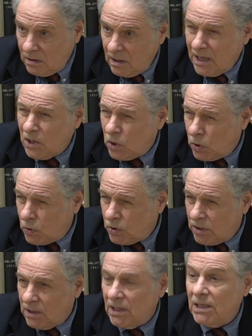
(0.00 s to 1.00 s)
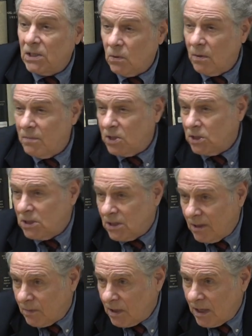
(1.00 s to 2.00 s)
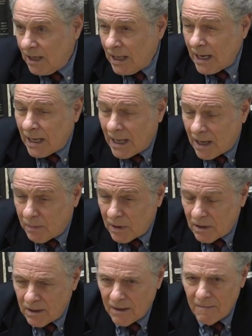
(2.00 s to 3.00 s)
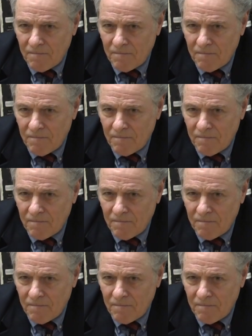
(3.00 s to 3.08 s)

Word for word: and inclusion into our mission statement. And that happened,